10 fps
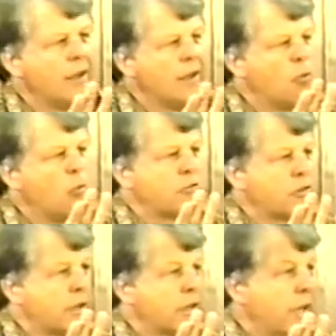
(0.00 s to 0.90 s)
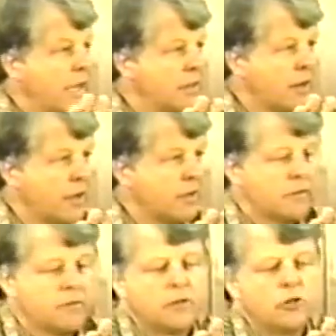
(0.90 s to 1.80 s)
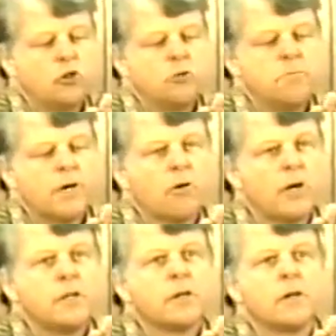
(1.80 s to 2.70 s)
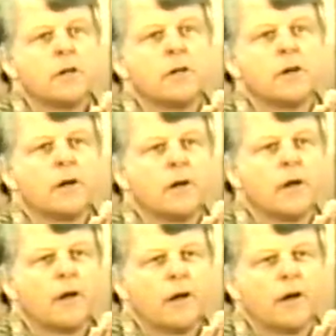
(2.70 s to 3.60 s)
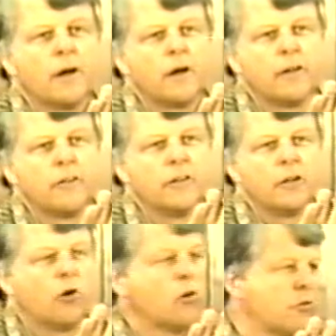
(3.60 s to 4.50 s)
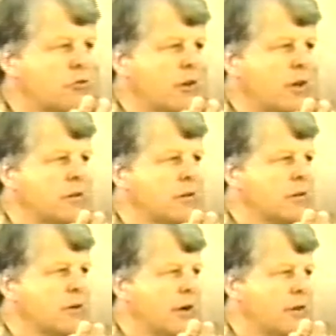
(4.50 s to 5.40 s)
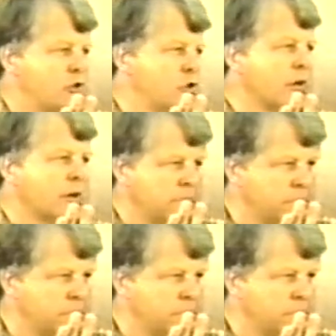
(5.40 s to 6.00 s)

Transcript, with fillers: was a Canaanite who married the oldest son of Judah.